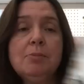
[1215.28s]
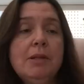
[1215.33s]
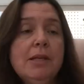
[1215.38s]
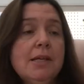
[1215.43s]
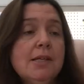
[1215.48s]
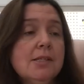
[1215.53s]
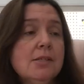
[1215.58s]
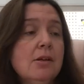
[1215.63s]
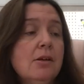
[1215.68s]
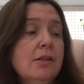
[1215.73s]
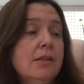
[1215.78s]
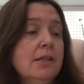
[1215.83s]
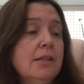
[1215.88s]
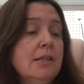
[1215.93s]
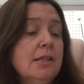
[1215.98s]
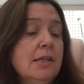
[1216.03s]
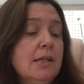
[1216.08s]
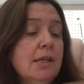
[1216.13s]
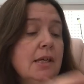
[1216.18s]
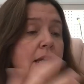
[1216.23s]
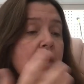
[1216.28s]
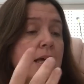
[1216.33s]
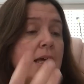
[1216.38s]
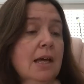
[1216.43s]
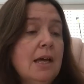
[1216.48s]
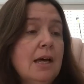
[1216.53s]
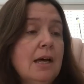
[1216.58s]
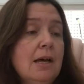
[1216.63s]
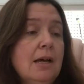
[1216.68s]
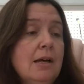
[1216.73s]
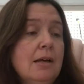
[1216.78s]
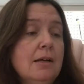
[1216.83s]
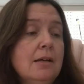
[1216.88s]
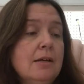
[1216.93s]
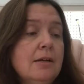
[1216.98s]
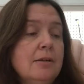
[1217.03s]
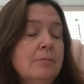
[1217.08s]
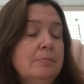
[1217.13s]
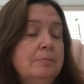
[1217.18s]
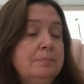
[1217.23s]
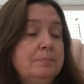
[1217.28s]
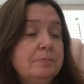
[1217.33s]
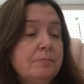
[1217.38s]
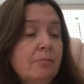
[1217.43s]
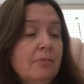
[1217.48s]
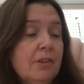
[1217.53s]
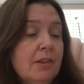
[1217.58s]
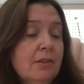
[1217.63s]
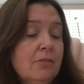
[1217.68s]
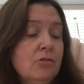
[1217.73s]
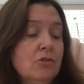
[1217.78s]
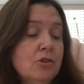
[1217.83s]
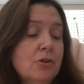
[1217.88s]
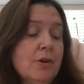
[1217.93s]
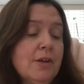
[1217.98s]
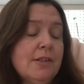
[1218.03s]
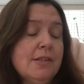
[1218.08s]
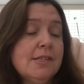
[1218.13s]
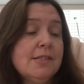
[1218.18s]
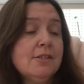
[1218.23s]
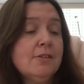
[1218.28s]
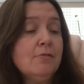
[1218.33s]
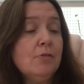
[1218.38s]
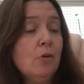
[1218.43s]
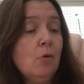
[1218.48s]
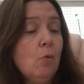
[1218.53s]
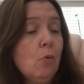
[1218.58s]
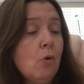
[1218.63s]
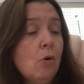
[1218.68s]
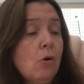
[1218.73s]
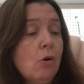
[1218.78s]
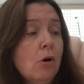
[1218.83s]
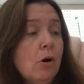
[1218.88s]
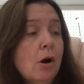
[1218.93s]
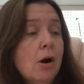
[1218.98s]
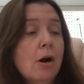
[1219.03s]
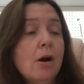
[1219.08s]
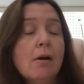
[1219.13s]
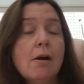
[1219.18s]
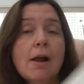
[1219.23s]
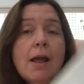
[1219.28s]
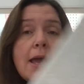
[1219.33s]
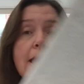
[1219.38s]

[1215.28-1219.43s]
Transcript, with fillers: place all in the um, during the Civil War